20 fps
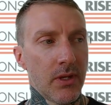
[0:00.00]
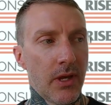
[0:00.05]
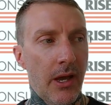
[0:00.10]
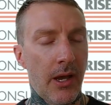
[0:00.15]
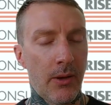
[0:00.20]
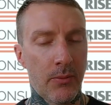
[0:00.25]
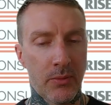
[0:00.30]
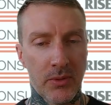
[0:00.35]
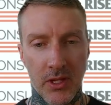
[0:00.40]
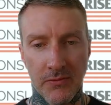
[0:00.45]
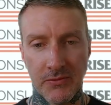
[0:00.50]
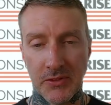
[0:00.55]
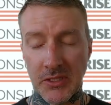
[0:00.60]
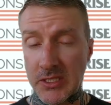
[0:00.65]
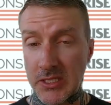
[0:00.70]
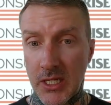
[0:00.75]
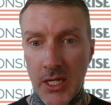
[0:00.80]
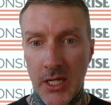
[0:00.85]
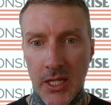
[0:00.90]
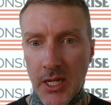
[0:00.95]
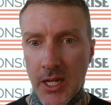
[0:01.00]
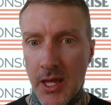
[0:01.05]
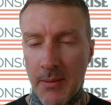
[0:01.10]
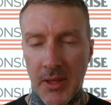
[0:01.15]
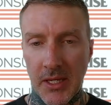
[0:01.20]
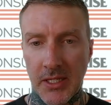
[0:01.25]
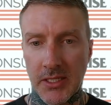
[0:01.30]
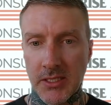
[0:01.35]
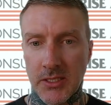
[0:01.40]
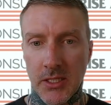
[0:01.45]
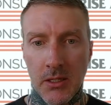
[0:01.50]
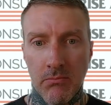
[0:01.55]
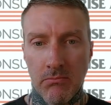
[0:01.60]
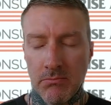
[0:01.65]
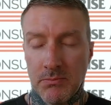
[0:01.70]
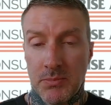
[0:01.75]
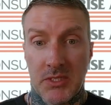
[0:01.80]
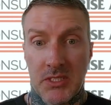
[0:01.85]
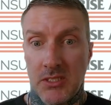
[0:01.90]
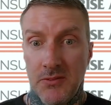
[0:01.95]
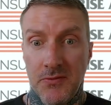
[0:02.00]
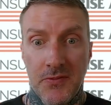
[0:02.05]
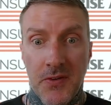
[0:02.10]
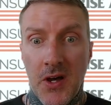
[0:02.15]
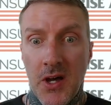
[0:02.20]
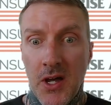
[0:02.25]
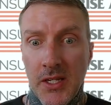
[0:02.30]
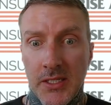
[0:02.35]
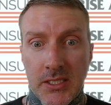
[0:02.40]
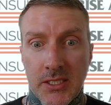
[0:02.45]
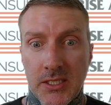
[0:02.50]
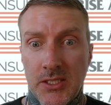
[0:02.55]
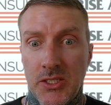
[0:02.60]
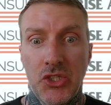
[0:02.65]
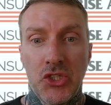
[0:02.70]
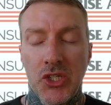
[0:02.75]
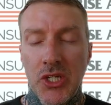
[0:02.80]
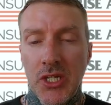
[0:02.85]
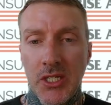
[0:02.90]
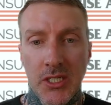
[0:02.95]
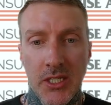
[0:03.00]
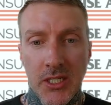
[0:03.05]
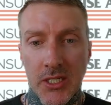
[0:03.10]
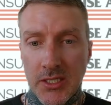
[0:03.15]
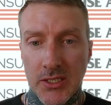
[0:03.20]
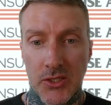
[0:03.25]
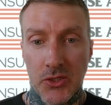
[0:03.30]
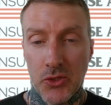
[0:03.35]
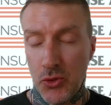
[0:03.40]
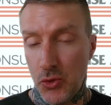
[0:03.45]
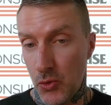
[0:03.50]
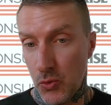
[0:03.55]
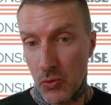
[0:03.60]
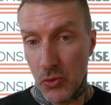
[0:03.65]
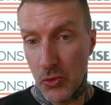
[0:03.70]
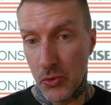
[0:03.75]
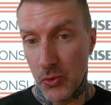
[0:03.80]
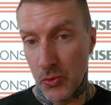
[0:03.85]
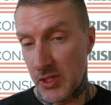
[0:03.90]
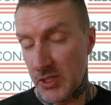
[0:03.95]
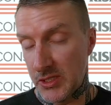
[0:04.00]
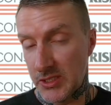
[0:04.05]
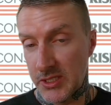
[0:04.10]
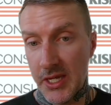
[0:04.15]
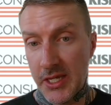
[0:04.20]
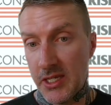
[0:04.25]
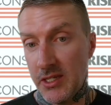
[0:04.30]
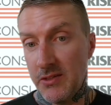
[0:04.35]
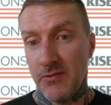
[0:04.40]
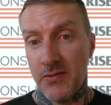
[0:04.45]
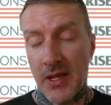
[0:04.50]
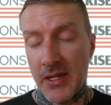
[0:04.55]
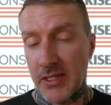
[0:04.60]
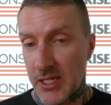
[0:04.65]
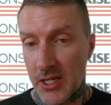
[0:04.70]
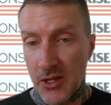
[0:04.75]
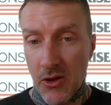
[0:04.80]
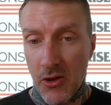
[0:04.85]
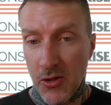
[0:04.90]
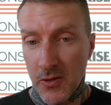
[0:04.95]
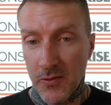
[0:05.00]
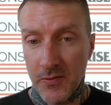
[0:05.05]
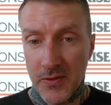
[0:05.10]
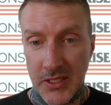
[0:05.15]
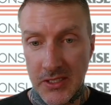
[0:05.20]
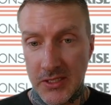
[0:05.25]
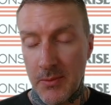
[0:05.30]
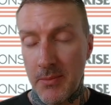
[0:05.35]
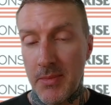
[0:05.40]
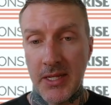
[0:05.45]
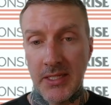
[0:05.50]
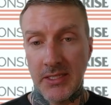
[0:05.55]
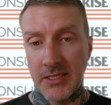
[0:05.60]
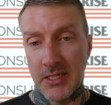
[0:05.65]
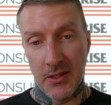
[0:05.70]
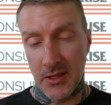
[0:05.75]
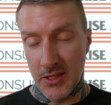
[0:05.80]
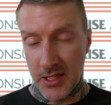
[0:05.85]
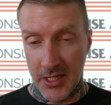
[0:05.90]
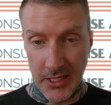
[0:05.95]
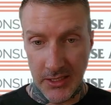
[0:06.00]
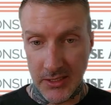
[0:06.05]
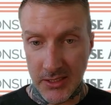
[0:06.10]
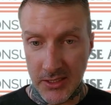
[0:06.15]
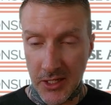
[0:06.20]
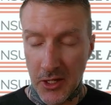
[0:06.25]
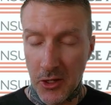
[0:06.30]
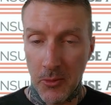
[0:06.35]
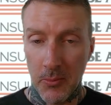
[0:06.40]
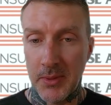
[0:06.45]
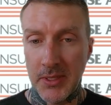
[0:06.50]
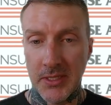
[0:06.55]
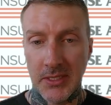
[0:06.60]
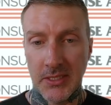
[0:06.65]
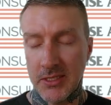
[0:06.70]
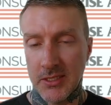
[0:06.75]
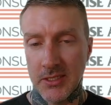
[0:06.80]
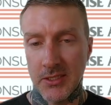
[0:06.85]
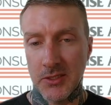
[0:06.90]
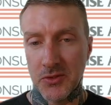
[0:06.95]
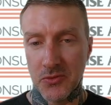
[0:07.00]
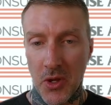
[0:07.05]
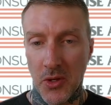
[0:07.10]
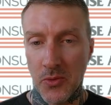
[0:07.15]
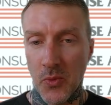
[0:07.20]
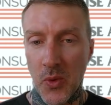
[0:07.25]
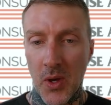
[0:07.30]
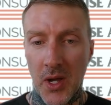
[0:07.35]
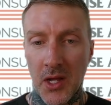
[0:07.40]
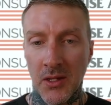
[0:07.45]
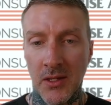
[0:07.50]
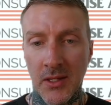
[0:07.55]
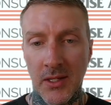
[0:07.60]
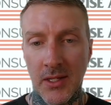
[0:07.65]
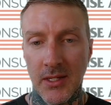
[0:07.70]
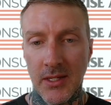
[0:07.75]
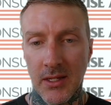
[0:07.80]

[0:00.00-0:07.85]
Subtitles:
I would love to say that I'm like some savant genius guru that's like inventing all of these amazing things to help businesses run well.